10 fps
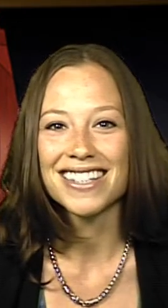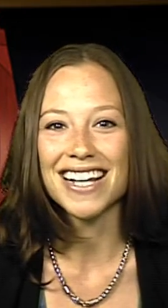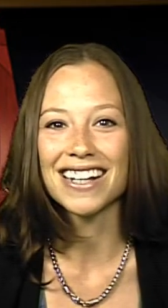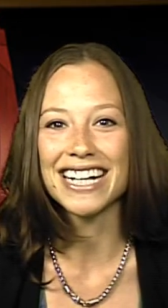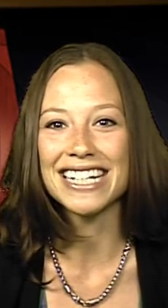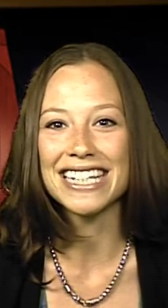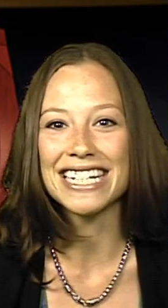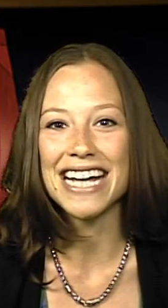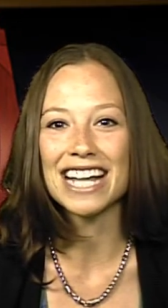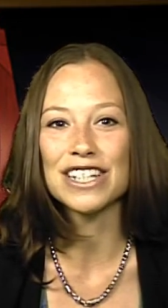CelLynx
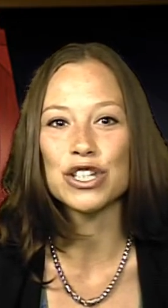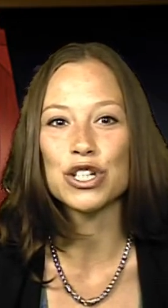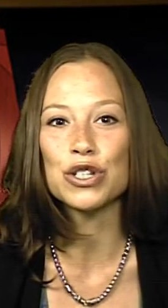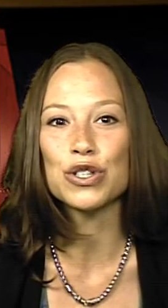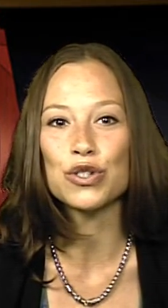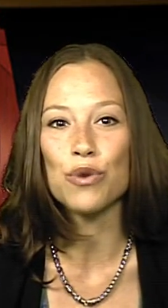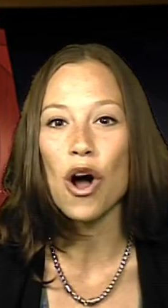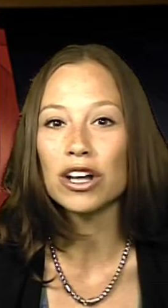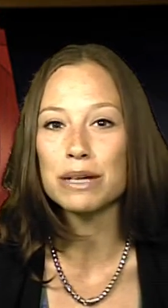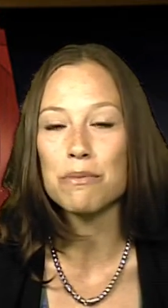intends to
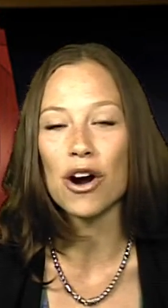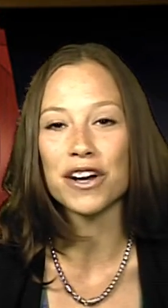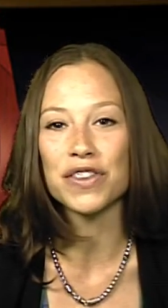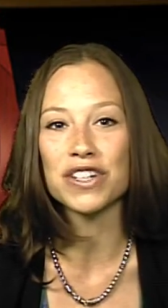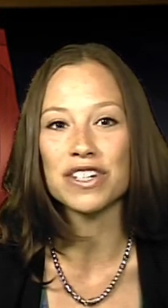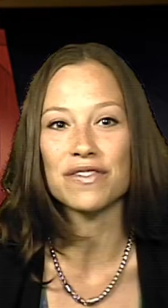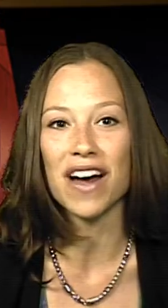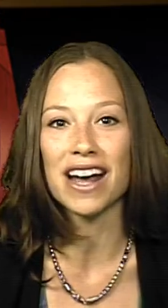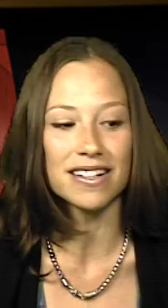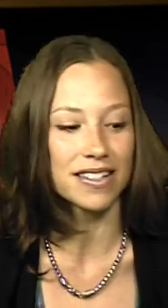strongly market the
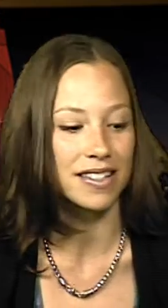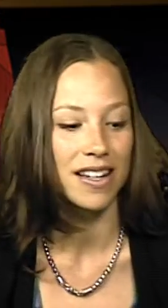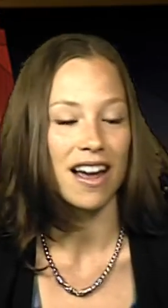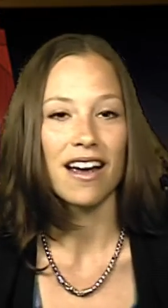device